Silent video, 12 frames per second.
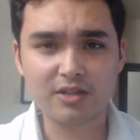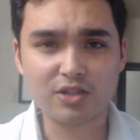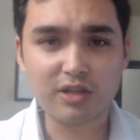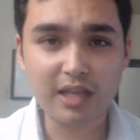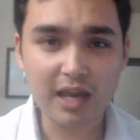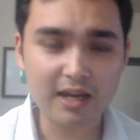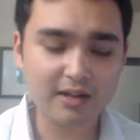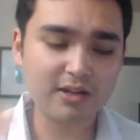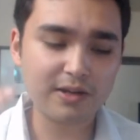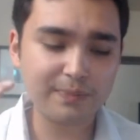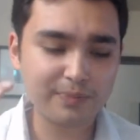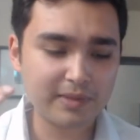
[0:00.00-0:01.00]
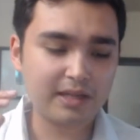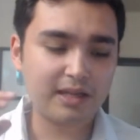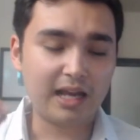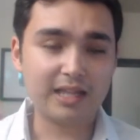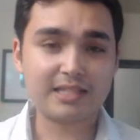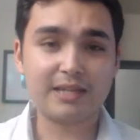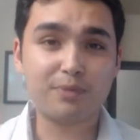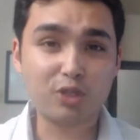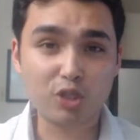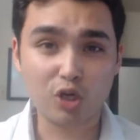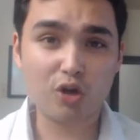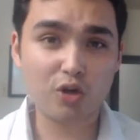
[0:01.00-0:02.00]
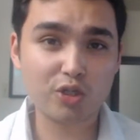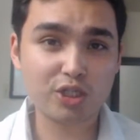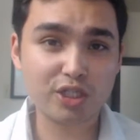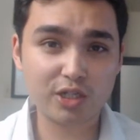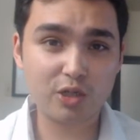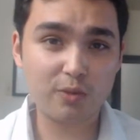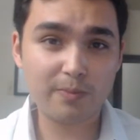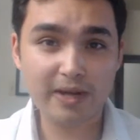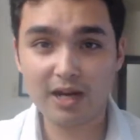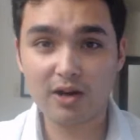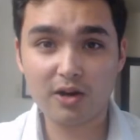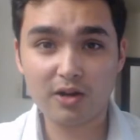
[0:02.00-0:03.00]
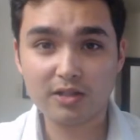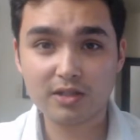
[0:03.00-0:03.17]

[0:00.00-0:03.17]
So Canada has a pure single payer